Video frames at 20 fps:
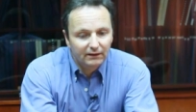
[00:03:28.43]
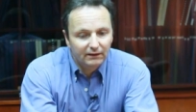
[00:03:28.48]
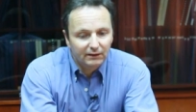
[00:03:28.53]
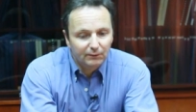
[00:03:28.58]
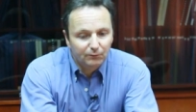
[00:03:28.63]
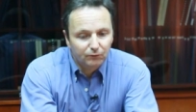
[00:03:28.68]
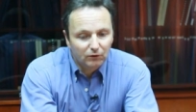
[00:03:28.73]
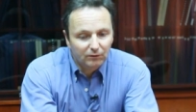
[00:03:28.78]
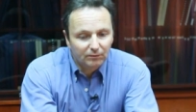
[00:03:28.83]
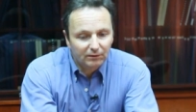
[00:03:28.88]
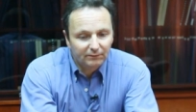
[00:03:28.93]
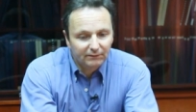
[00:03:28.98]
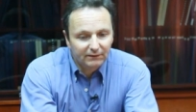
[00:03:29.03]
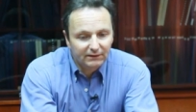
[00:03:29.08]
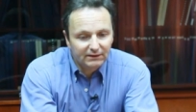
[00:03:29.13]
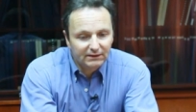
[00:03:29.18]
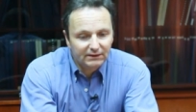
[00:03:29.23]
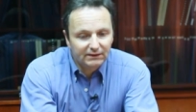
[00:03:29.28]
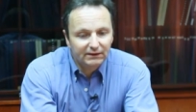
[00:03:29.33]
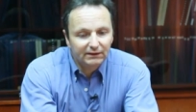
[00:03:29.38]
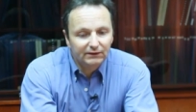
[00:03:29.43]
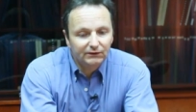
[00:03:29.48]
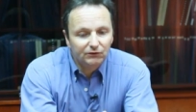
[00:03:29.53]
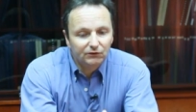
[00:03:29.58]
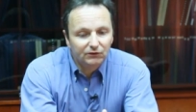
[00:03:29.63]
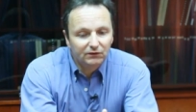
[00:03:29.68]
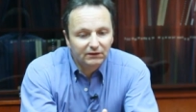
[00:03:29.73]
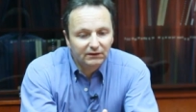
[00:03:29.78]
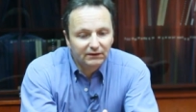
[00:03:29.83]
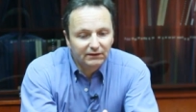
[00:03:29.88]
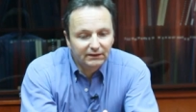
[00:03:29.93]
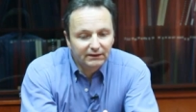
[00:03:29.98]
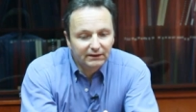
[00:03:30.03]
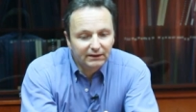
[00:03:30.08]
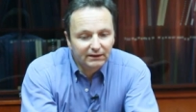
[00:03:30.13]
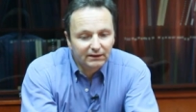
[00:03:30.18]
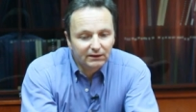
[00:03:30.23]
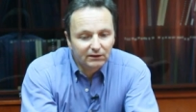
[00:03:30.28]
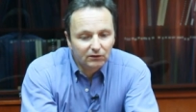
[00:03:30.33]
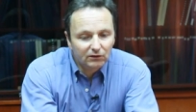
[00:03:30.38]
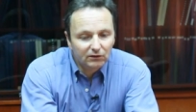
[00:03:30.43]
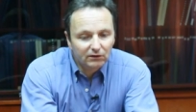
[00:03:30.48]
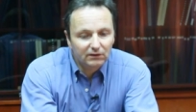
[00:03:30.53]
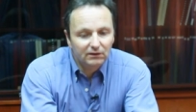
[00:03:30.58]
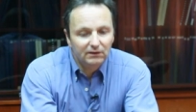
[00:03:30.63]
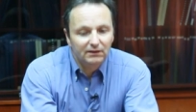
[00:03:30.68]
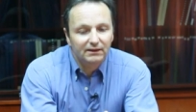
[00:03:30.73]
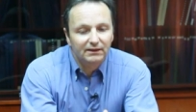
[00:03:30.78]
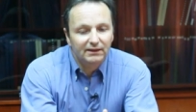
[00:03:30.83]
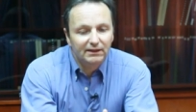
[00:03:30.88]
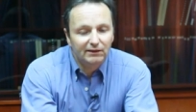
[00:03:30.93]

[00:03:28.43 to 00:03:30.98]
The problem is that you did not